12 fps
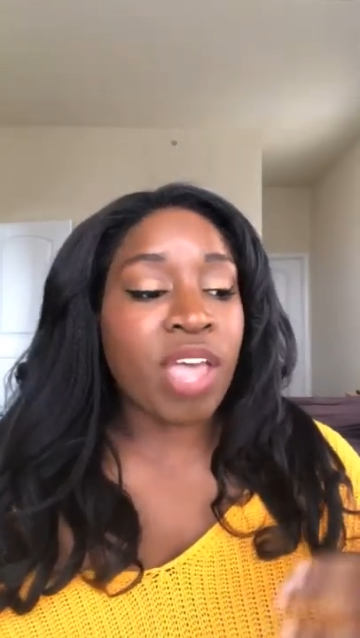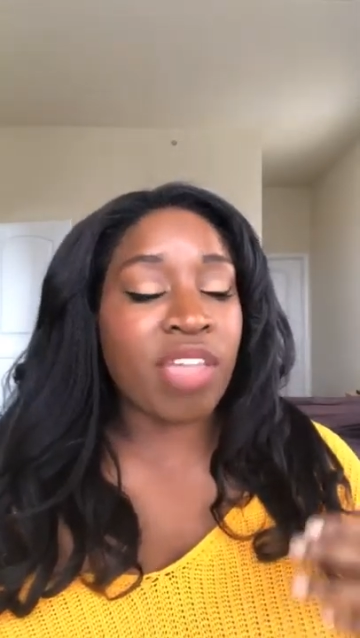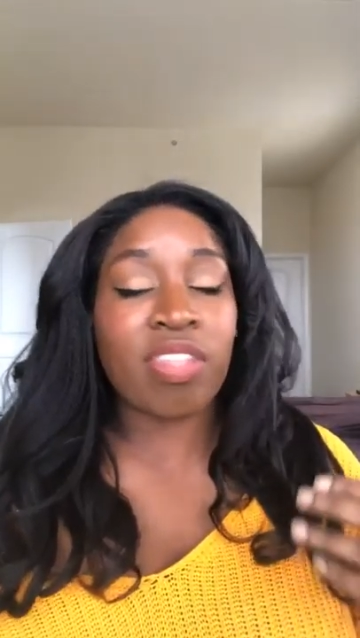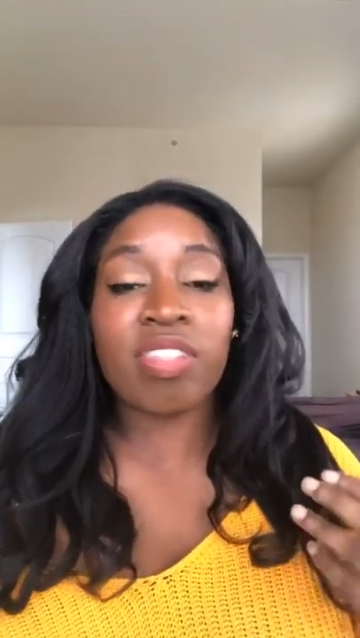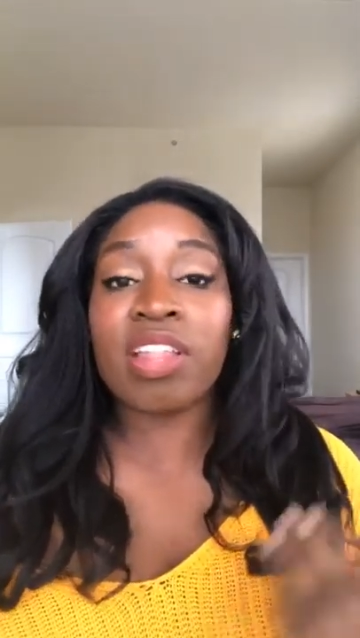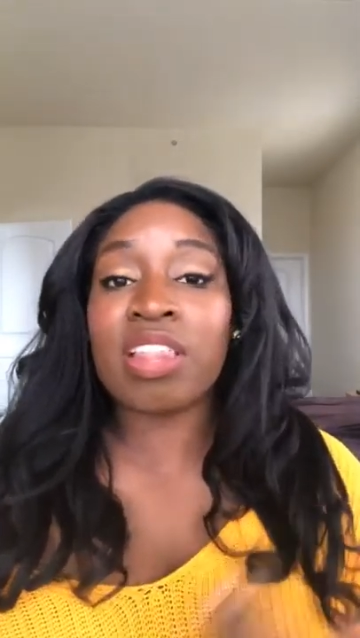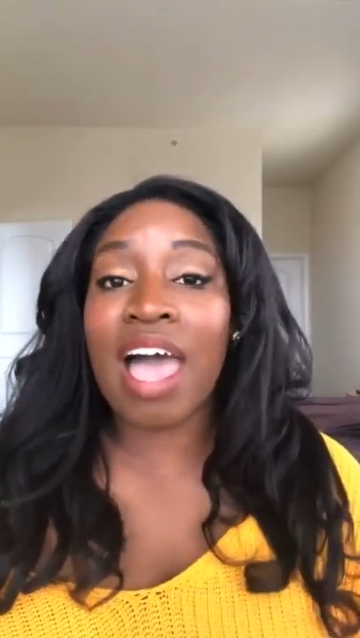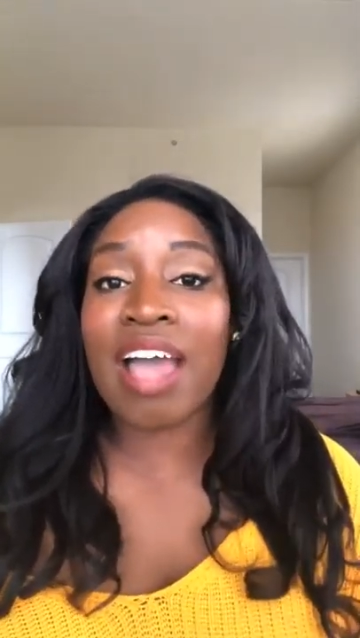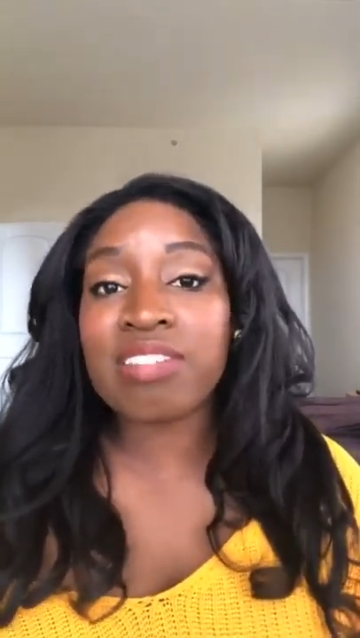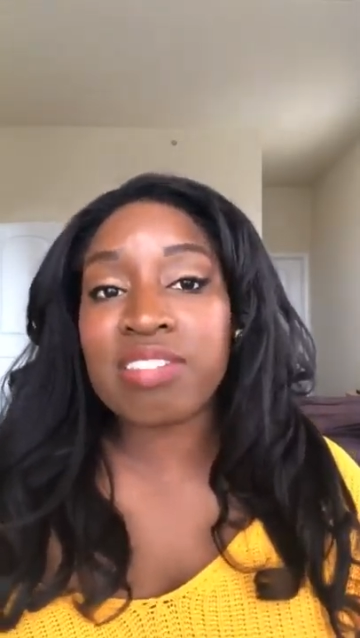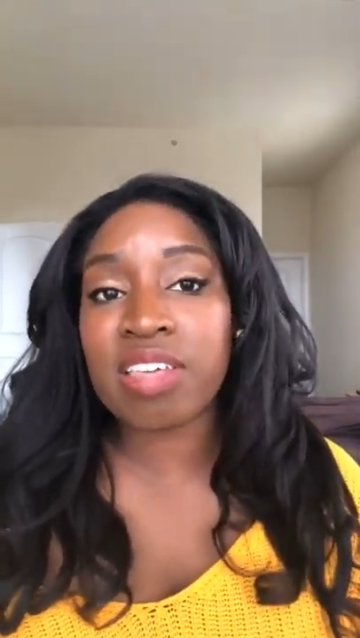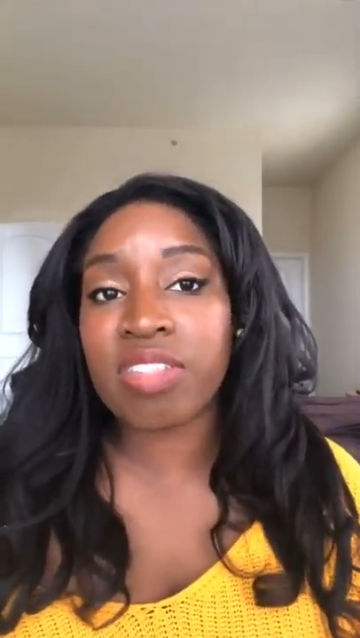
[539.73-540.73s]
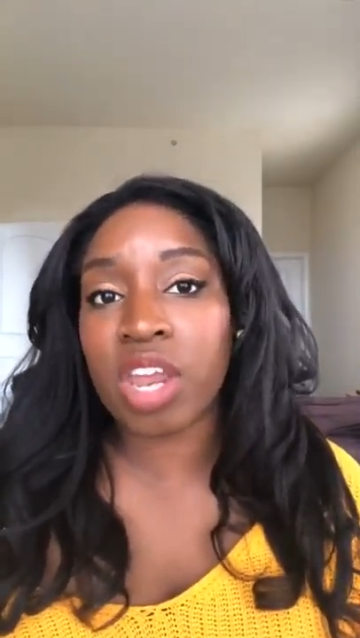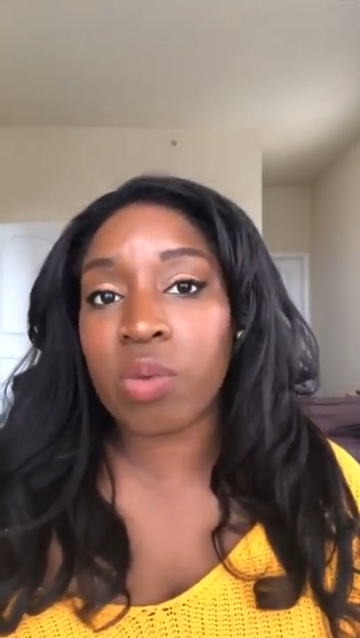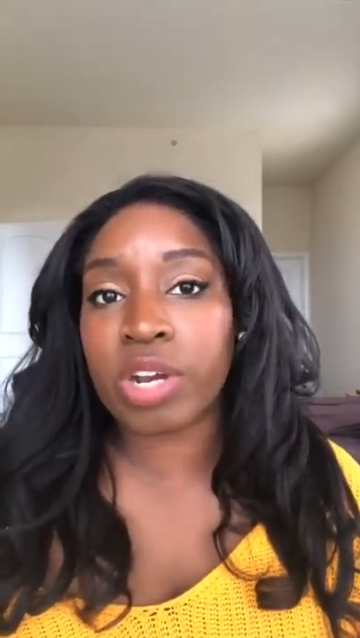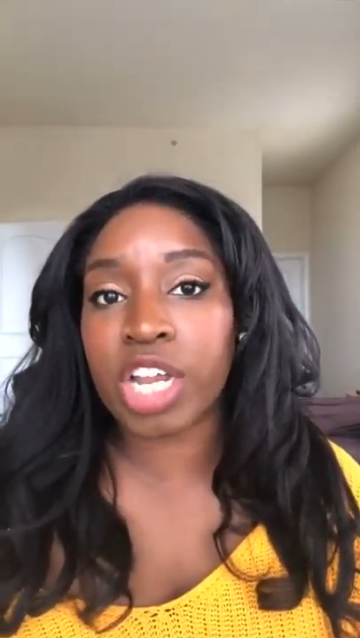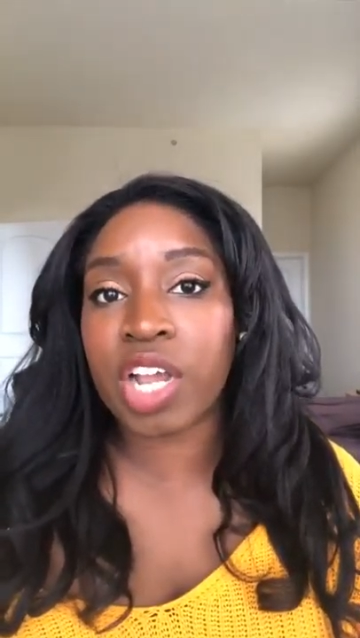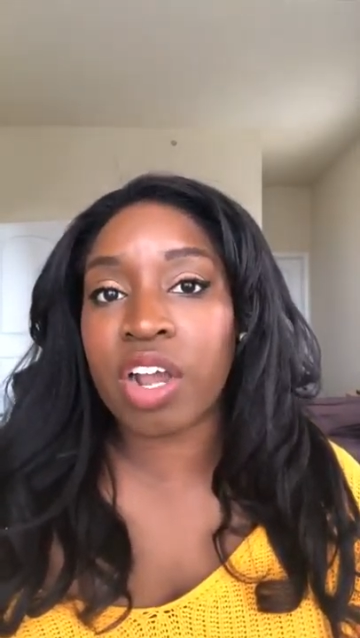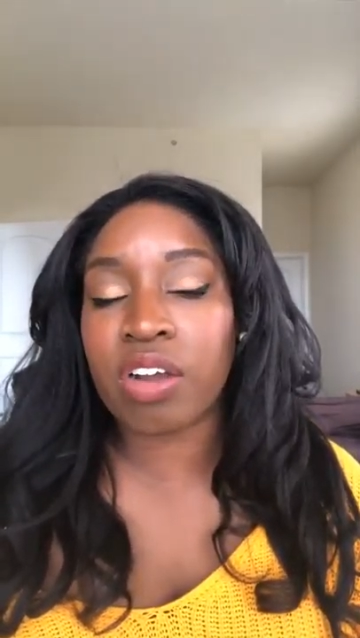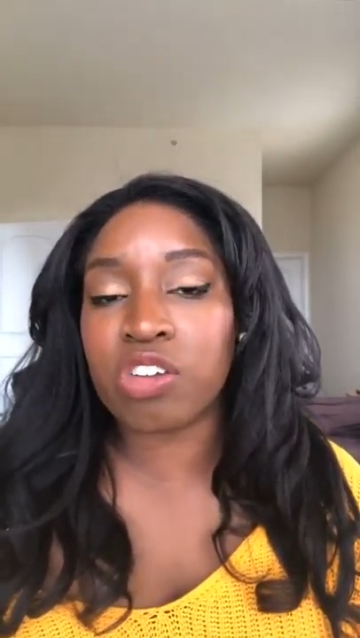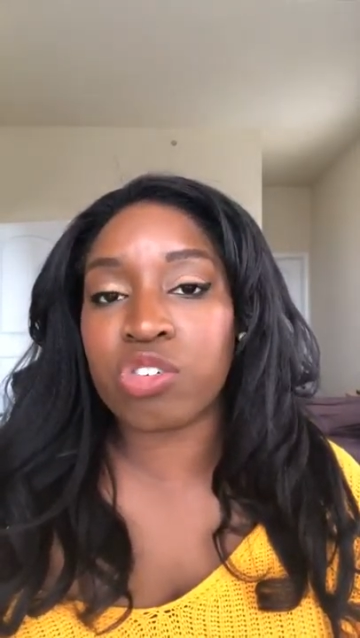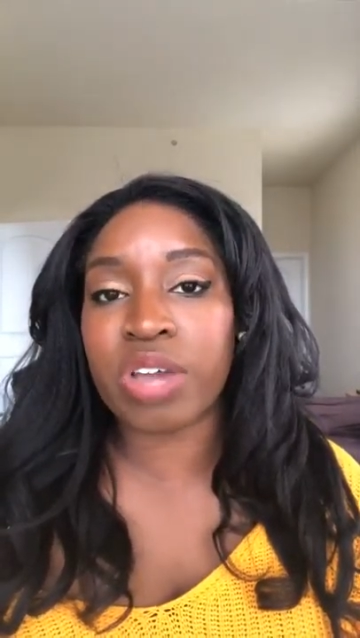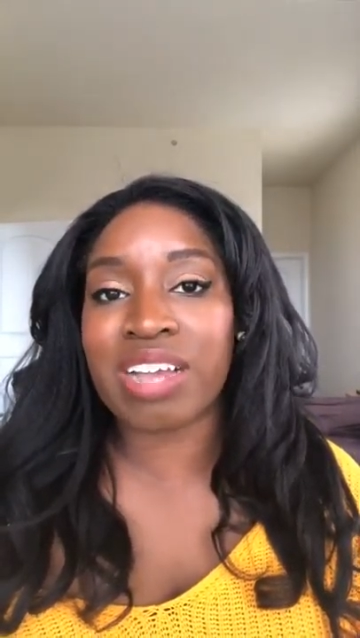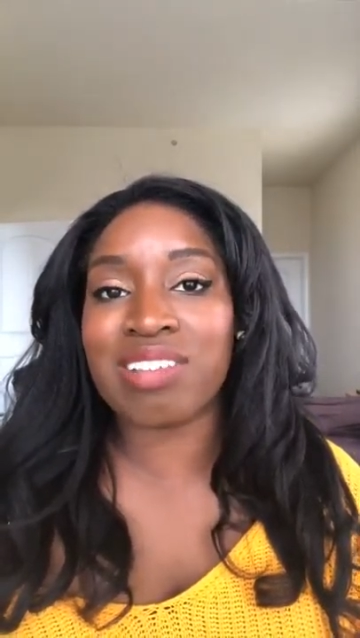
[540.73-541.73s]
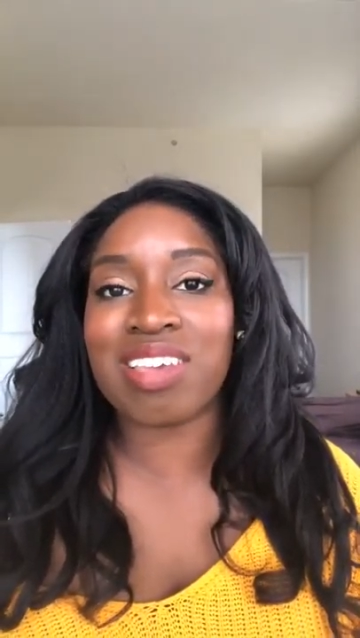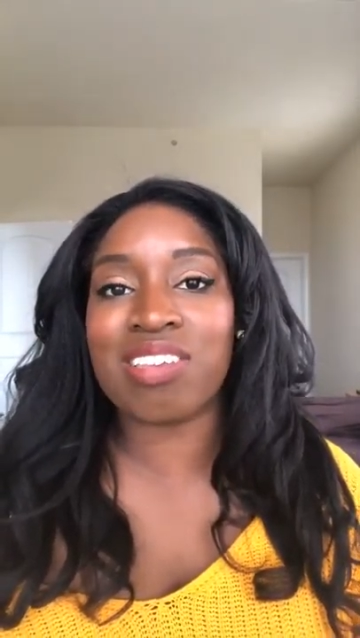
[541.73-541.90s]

And then the last thing that I want to encourage you guys